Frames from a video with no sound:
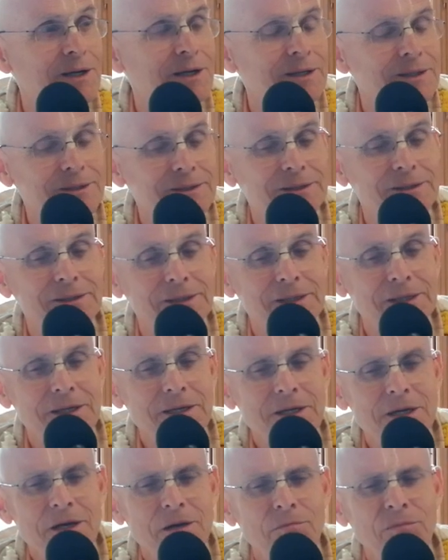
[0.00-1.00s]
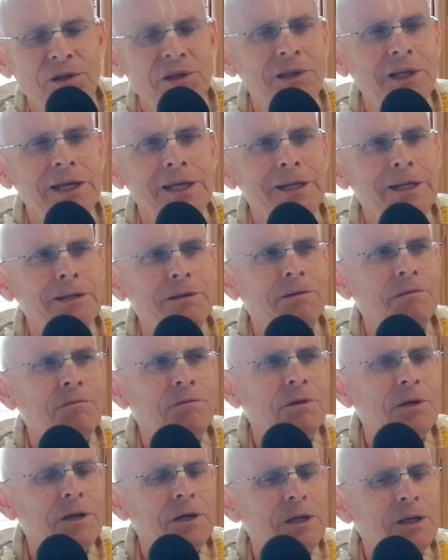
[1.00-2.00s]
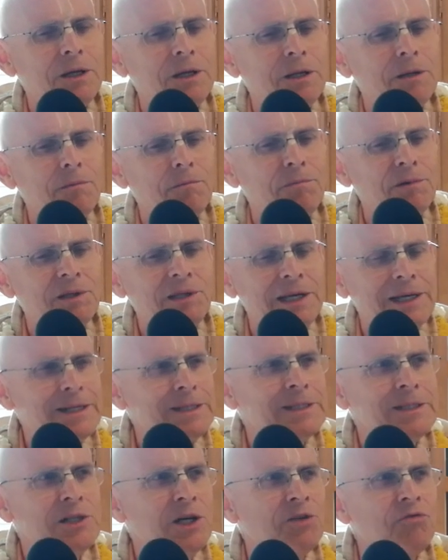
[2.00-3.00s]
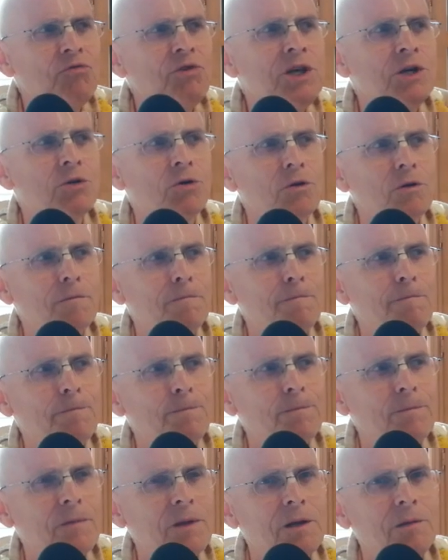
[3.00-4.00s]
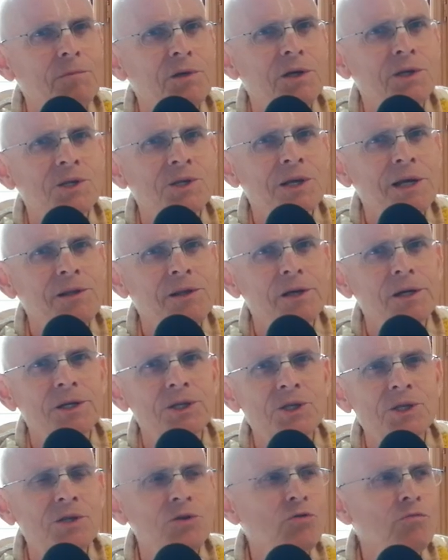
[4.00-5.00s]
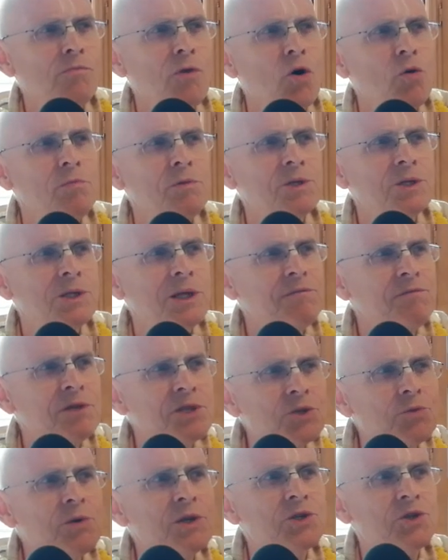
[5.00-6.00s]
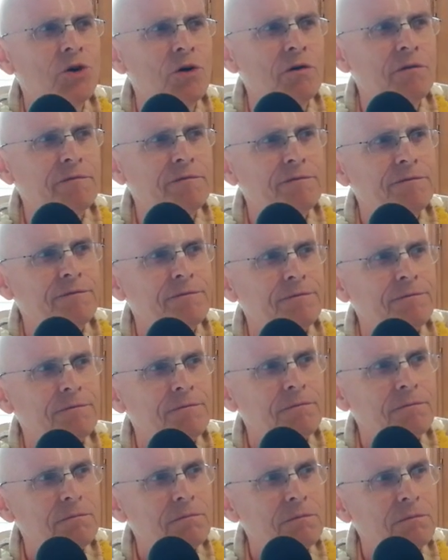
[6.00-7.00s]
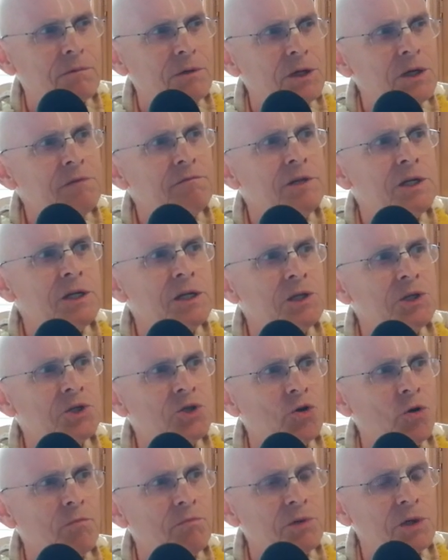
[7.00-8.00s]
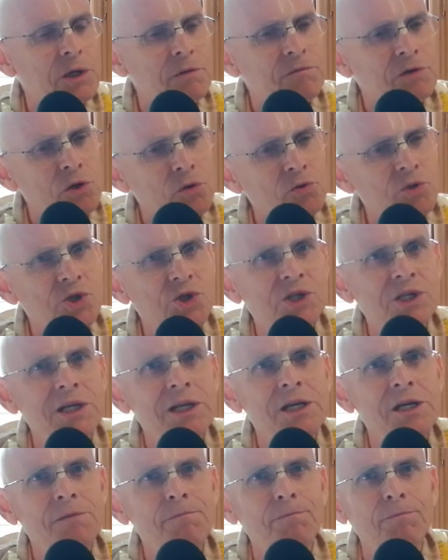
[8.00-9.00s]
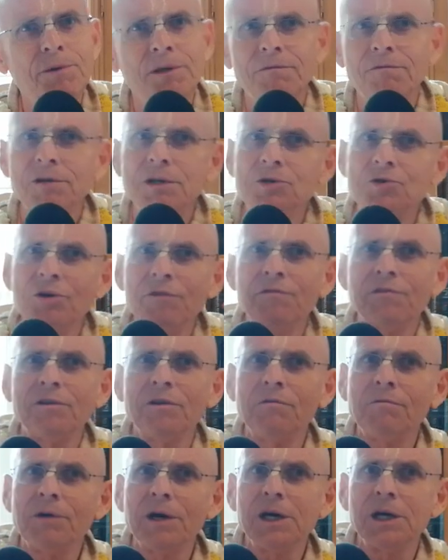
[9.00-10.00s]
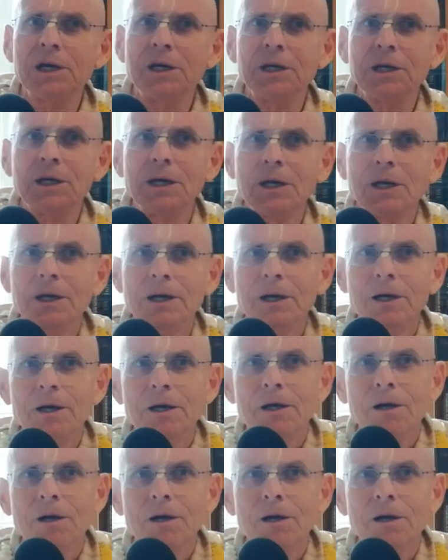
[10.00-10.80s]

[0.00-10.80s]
Yes. But then, but that is not real because then there are still moments that we switch off. Even in insomnia, we don't sleep, but we drift away.